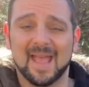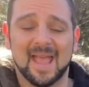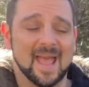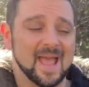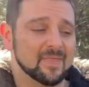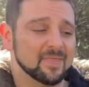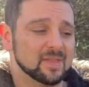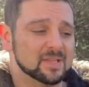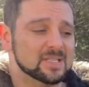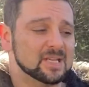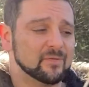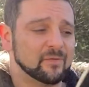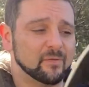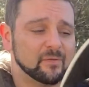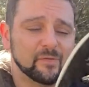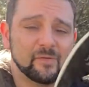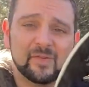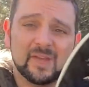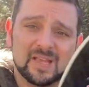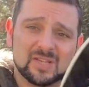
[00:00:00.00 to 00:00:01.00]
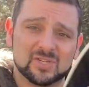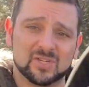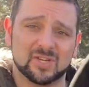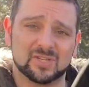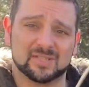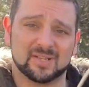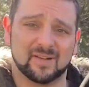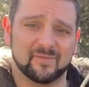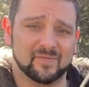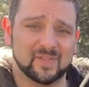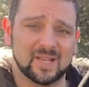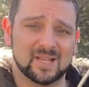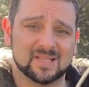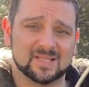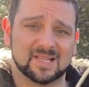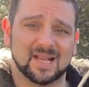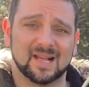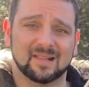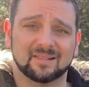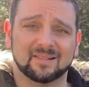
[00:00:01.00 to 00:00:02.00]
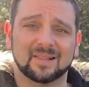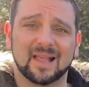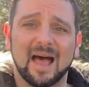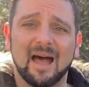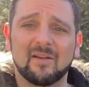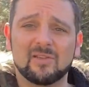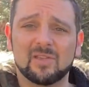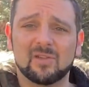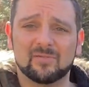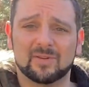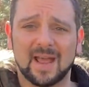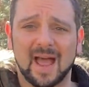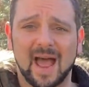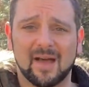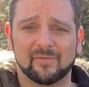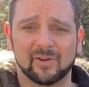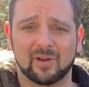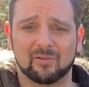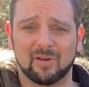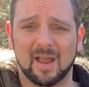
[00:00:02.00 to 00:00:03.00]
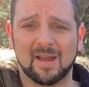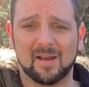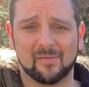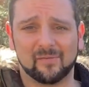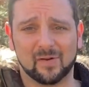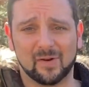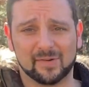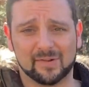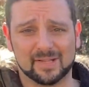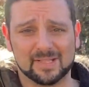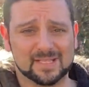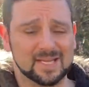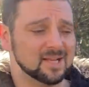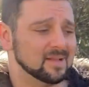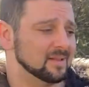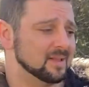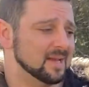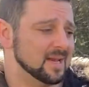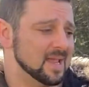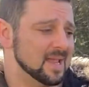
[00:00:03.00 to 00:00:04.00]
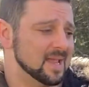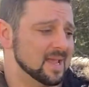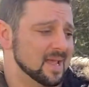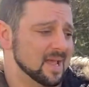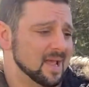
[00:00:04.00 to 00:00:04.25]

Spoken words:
And the different features of this allow you to have a greater versatility